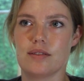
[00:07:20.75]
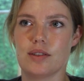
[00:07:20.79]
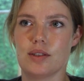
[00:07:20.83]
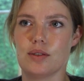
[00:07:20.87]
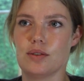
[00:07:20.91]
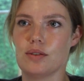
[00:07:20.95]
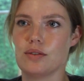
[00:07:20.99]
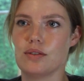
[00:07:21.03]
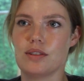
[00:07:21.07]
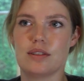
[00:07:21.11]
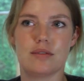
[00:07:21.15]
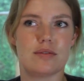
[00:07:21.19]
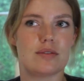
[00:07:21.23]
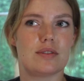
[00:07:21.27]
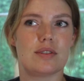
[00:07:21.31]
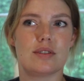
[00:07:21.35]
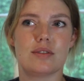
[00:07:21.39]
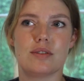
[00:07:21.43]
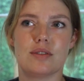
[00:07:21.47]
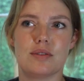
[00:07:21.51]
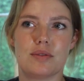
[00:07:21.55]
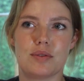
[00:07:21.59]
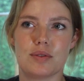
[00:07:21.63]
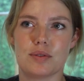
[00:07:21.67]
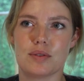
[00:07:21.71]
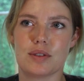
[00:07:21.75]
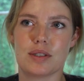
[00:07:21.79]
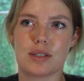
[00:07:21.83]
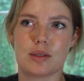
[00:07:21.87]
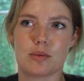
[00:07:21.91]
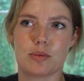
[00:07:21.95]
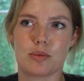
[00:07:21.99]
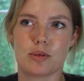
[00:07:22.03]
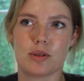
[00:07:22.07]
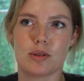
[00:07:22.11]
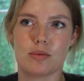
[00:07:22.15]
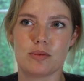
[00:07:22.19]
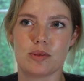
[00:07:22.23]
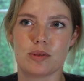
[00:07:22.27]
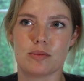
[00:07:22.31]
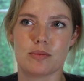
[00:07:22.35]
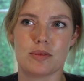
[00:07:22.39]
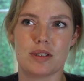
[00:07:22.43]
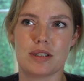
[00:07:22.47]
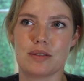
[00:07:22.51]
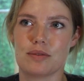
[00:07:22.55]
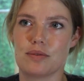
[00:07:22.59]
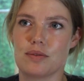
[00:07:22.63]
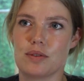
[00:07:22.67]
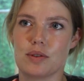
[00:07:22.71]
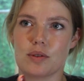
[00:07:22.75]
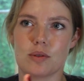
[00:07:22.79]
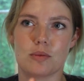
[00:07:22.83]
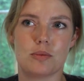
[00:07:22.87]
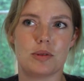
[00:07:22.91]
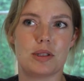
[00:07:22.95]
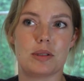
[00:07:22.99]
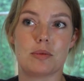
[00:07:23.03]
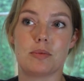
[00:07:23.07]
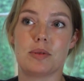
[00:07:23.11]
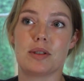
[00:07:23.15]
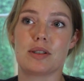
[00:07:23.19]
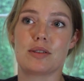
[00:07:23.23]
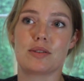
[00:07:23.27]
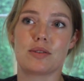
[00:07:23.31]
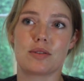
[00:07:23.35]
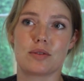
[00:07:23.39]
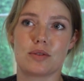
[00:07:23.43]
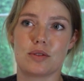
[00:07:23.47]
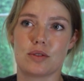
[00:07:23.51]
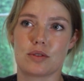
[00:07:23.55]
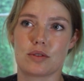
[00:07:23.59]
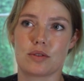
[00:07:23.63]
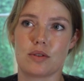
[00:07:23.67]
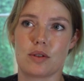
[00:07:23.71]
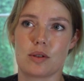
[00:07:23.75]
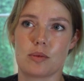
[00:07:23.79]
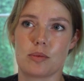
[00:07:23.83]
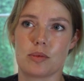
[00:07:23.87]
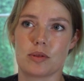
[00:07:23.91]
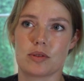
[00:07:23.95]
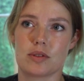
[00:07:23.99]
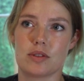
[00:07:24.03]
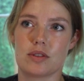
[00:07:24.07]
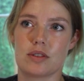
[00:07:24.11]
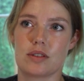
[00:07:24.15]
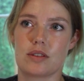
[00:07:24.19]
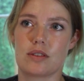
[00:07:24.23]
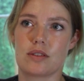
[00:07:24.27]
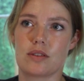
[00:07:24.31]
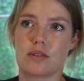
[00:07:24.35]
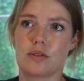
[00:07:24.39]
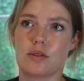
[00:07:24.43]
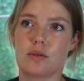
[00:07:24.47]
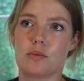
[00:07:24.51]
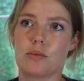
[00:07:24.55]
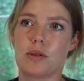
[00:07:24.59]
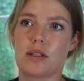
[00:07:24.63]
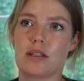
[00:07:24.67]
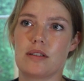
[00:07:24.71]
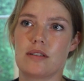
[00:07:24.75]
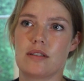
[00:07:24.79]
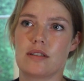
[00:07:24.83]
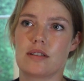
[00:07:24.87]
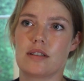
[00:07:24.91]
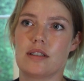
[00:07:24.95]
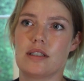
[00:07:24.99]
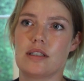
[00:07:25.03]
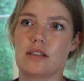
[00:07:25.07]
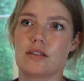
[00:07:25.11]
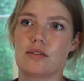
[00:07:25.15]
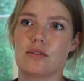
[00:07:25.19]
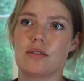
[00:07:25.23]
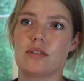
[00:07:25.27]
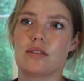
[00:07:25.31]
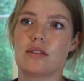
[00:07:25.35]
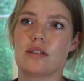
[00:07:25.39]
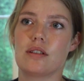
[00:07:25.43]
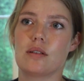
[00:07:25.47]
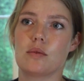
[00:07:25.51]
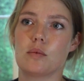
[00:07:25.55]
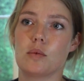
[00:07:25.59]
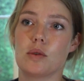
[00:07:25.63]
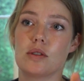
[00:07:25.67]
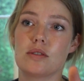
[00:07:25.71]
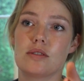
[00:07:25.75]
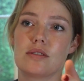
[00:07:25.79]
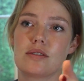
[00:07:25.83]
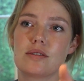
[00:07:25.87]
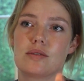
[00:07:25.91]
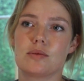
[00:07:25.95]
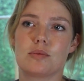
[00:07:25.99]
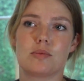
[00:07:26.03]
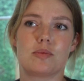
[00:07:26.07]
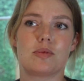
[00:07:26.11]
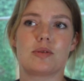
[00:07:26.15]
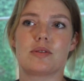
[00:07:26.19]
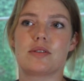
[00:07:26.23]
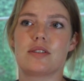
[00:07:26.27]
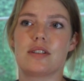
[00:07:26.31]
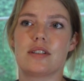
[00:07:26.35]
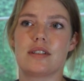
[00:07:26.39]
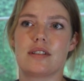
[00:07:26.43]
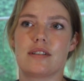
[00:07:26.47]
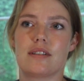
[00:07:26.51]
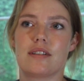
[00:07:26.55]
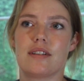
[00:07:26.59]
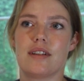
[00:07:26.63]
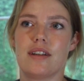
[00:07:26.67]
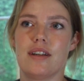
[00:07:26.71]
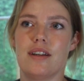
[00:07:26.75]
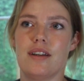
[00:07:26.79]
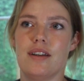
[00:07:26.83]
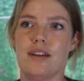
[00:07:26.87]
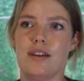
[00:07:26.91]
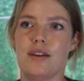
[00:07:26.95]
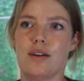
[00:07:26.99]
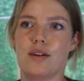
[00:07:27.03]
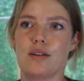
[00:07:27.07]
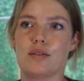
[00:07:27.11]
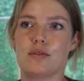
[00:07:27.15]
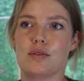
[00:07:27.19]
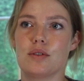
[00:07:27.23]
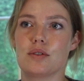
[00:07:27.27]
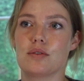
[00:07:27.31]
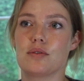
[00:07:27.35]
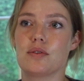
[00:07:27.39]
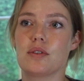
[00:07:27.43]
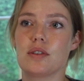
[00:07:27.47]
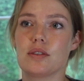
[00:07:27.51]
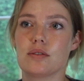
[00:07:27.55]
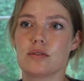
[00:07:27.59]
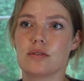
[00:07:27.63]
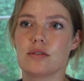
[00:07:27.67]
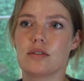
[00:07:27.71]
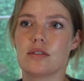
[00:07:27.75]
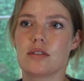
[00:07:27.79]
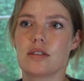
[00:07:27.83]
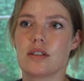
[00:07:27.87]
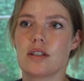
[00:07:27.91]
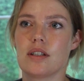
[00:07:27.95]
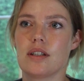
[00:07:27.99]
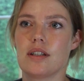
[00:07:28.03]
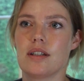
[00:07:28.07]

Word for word: You don't even know if you'll get a problem, if there will be a pest on your crop or not. So you're basically treating 100% of your field